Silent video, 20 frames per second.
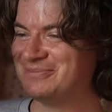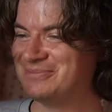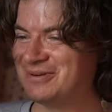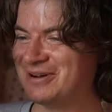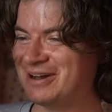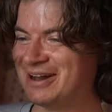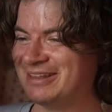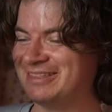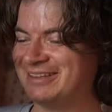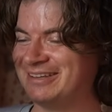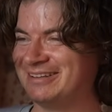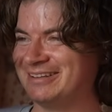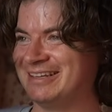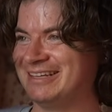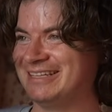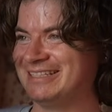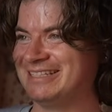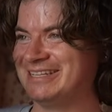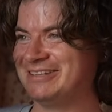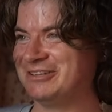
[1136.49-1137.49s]
But I think
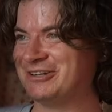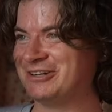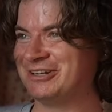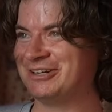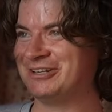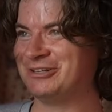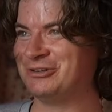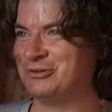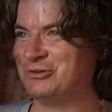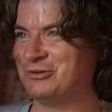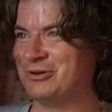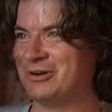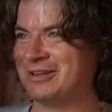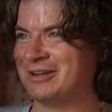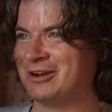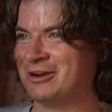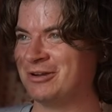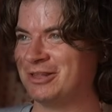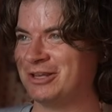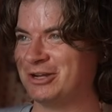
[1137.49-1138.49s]
like it's either you
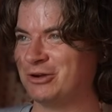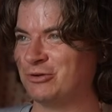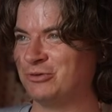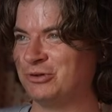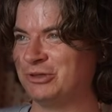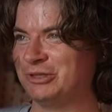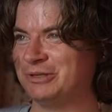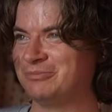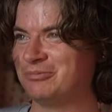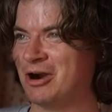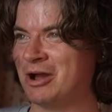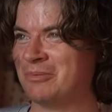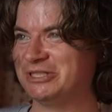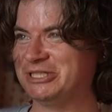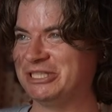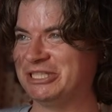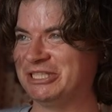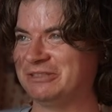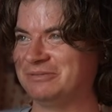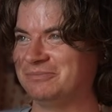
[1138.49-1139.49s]
are like a really
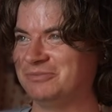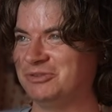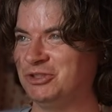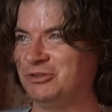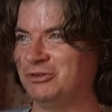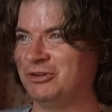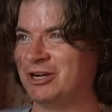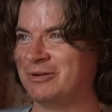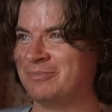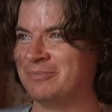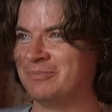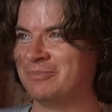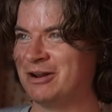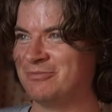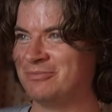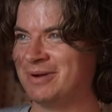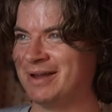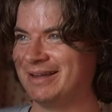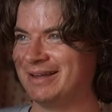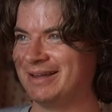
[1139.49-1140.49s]
promising junior on mountain
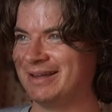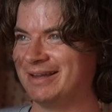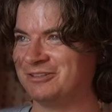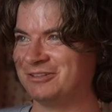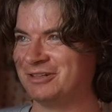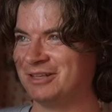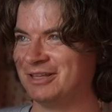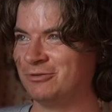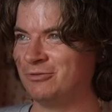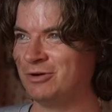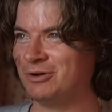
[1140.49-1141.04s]
bike and they're like,